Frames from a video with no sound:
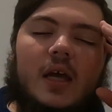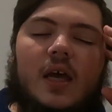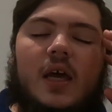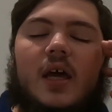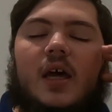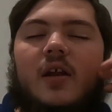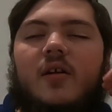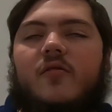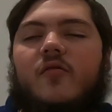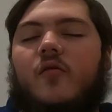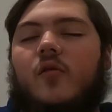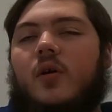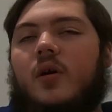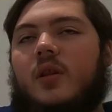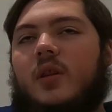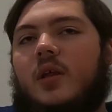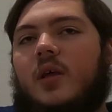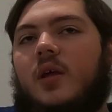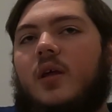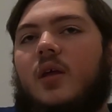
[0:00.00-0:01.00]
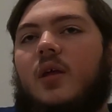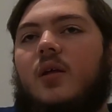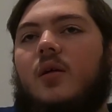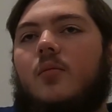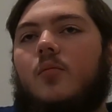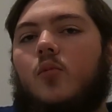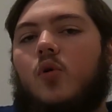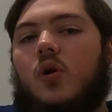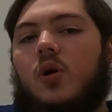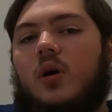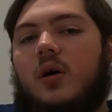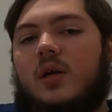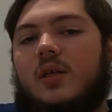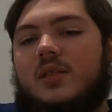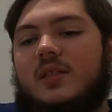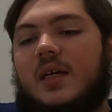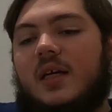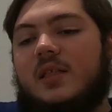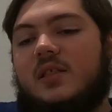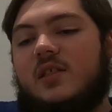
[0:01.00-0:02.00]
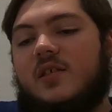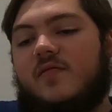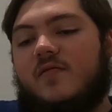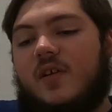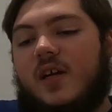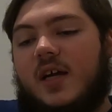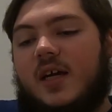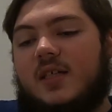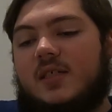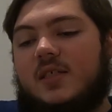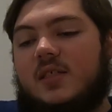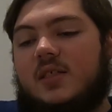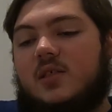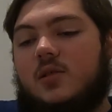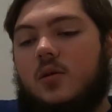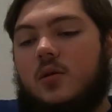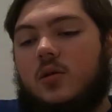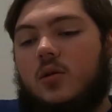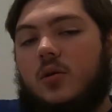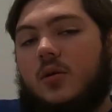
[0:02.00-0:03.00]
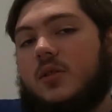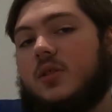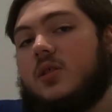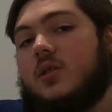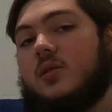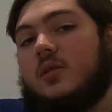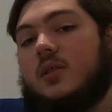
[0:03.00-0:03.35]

And for the more intensive tasks, you can toss